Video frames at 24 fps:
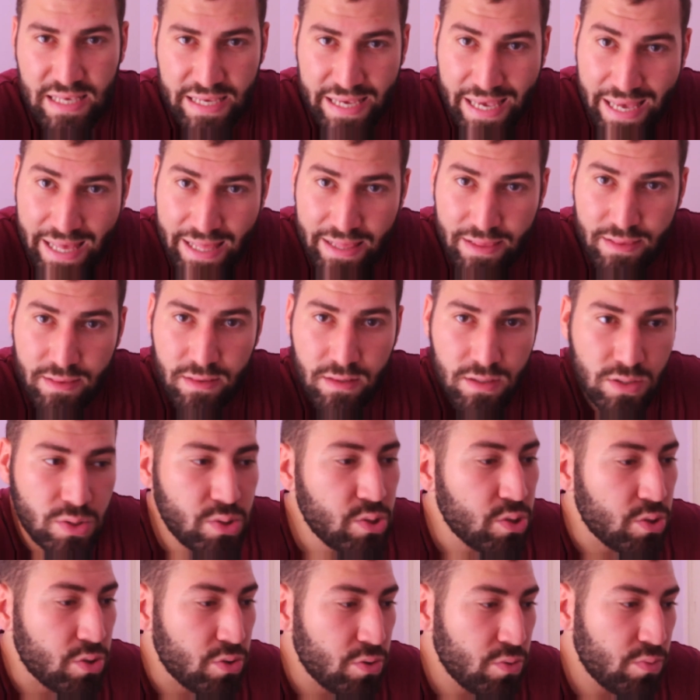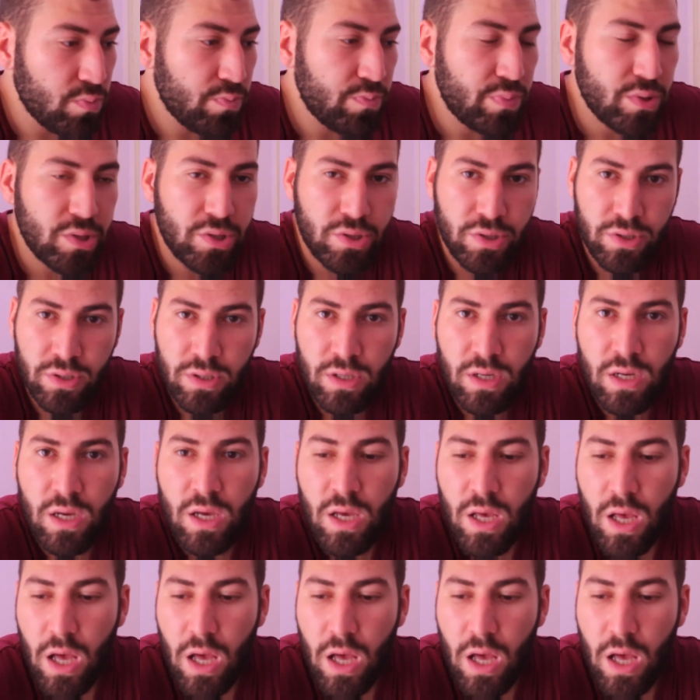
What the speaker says: the end, 2 per